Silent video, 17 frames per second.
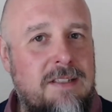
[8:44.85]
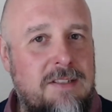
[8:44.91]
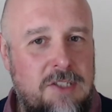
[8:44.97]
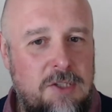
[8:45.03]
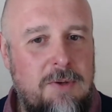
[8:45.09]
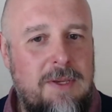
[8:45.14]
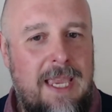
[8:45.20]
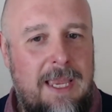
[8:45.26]

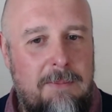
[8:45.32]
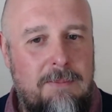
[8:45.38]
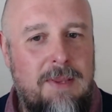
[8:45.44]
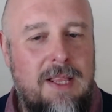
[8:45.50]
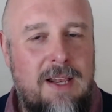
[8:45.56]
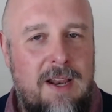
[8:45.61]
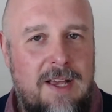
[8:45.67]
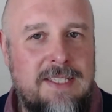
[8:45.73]
keep
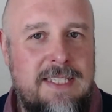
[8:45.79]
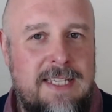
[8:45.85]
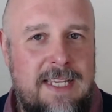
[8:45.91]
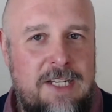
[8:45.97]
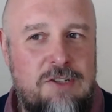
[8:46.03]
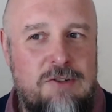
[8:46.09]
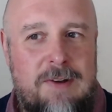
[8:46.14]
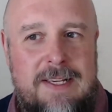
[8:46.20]
the classes
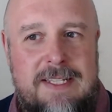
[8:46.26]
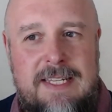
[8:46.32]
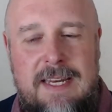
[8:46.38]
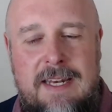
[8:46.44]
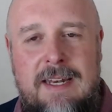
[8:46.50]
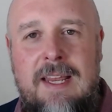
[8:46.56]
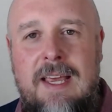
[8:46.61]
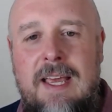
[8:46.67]

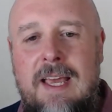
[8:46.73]
interesting.